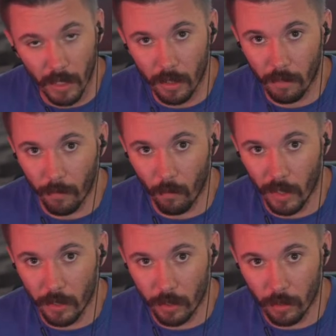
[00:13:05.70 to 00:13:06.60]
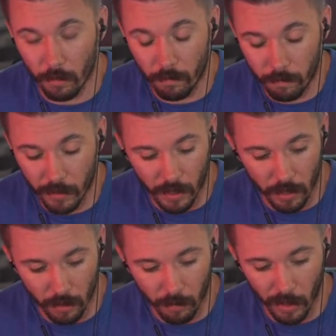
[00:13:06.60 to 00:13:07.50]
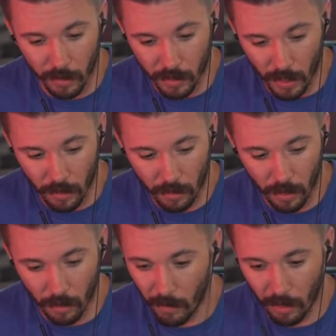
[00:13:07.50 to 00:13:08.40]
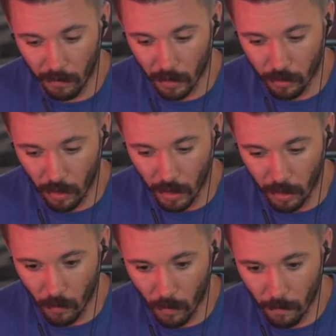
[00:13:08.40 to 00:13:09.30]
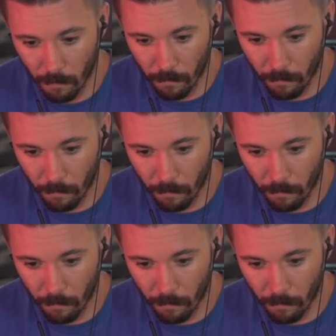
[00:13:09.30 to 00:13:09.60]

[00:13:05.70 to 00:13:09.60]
many different ways you could potentially pronounce that, and I'm not even going to try anymore.